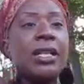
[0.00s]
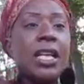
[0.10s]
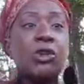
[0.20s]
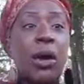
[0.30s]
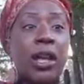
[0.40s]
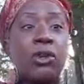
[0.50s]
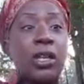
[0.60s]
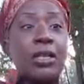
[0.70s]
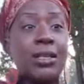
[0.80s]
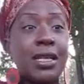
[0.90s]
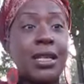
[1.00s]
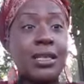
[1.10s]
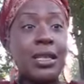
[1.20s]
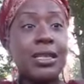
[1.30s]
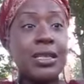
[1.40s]
That's why you need to study,
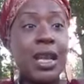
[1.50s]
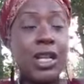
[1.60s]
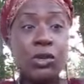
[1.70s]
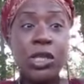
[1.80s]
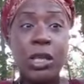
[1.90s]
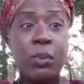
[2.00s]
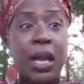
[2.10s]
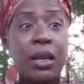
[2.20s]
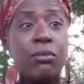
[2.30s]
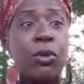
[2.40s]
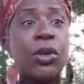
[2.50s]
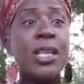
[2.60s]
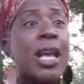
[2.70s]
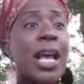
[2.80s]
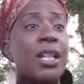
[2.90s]
study, study, you sleepy-headed
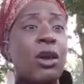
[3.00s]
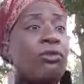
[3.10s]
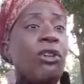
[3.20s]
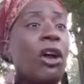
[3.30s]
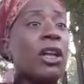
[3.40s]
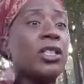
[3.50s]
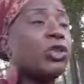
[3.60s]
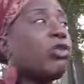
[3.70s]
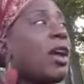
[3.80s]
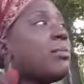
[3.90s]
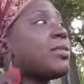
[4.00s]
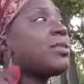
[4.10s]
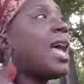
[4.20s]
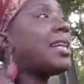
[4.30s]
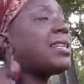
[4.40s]
Moors, and don't fall into traps
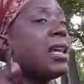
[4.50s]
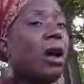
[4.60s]
set